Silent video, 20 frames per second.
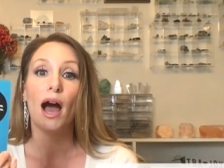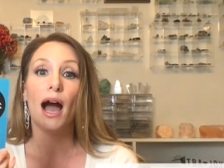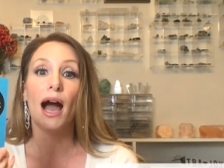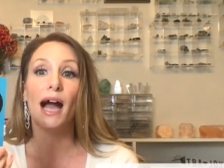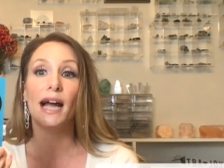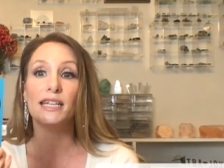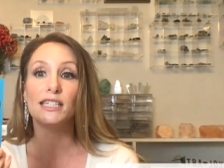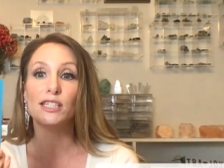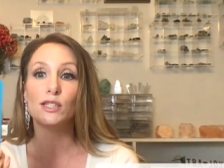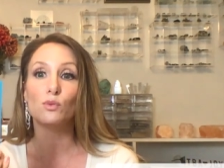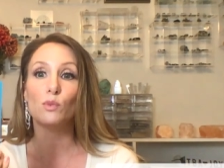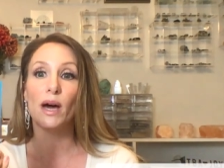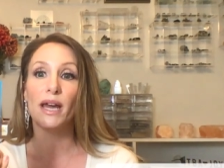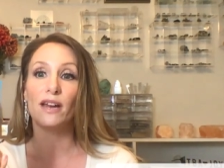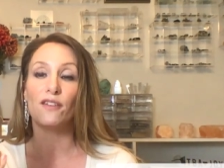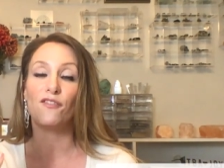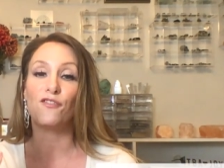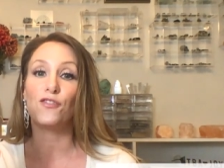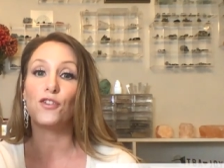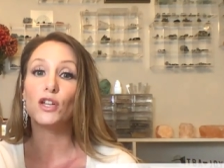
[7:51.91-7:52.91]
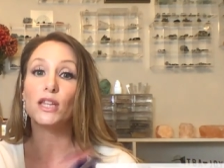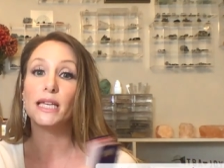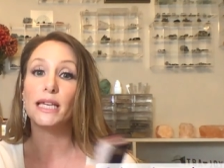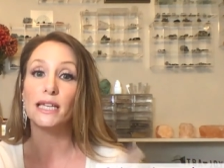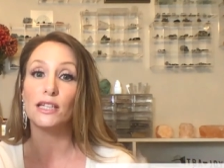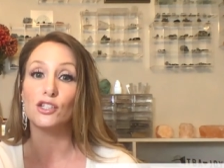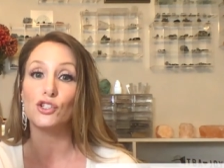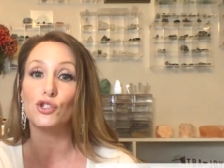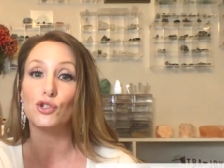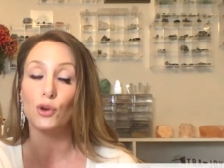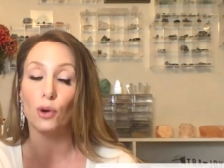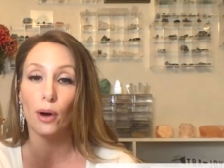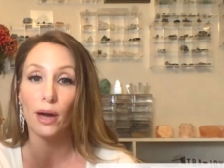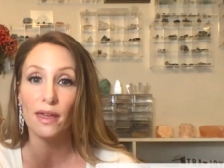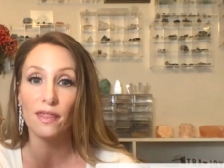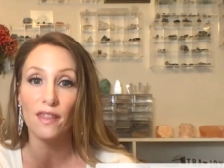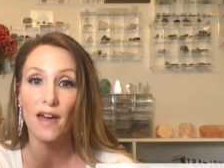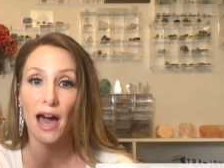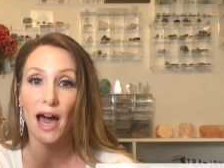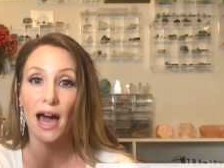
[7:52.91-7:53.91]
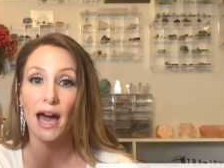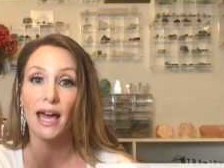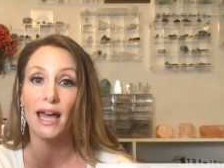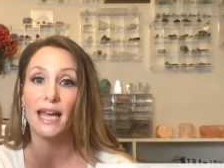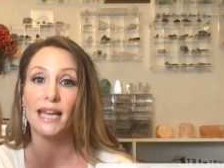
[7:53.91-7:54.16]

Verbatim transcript: I just want to fully enjoy that.